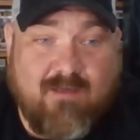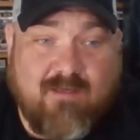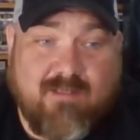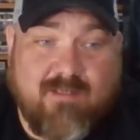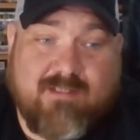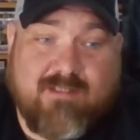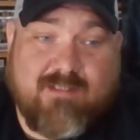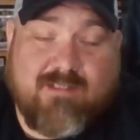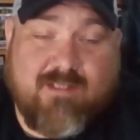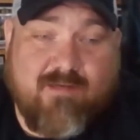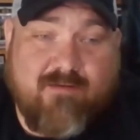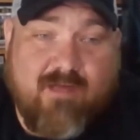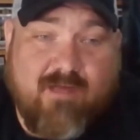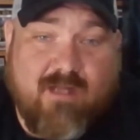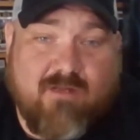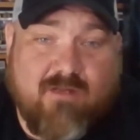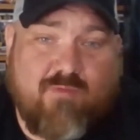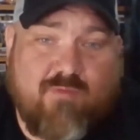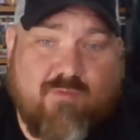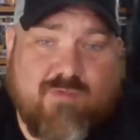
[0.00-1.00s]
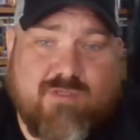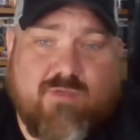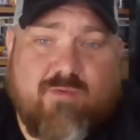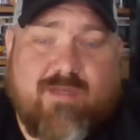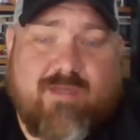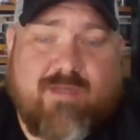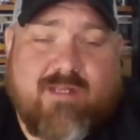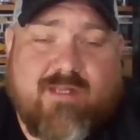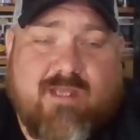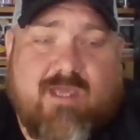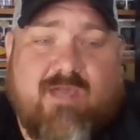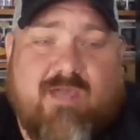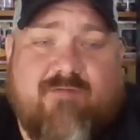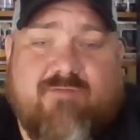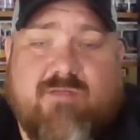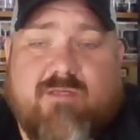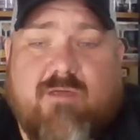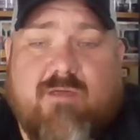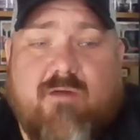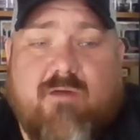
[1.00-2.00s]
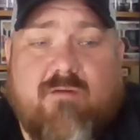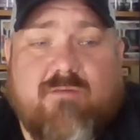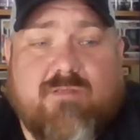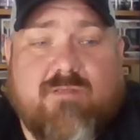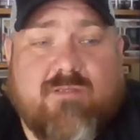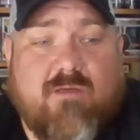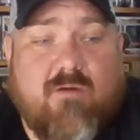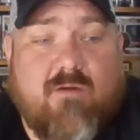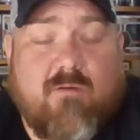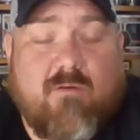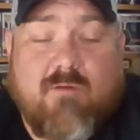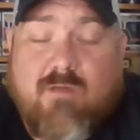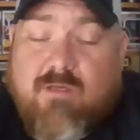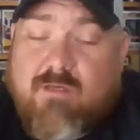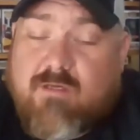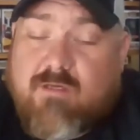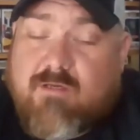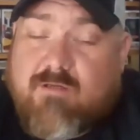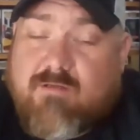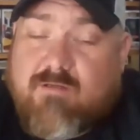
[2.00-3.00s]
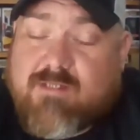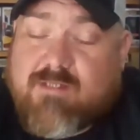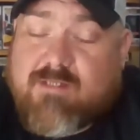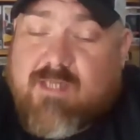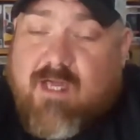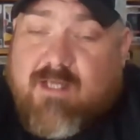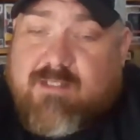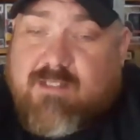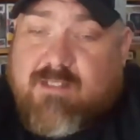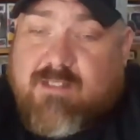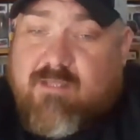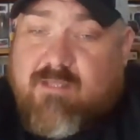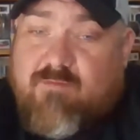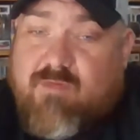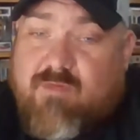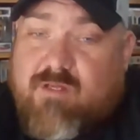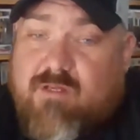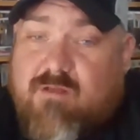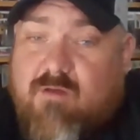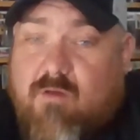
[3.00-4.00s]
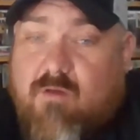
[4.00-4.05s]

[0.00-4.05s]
Still got almost a week and a half to go. So, sky's the limit.